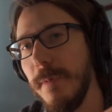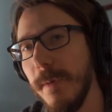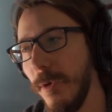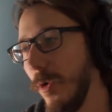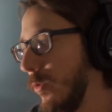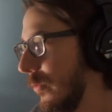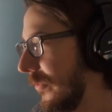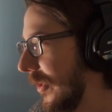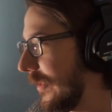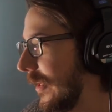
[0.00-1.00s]
people who
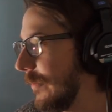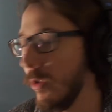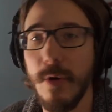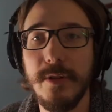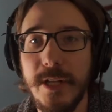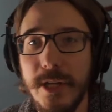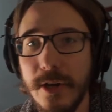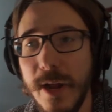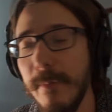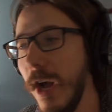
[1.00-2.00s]
think that I'm lonely
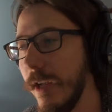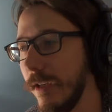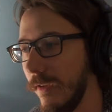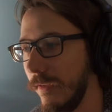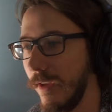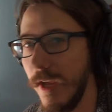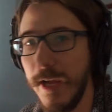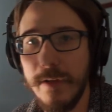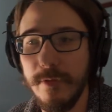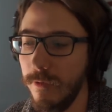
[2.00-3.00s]
here, I'm not, because
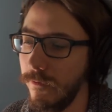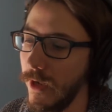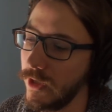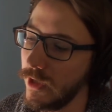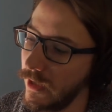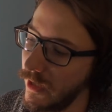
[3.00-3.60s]
I have a new friend.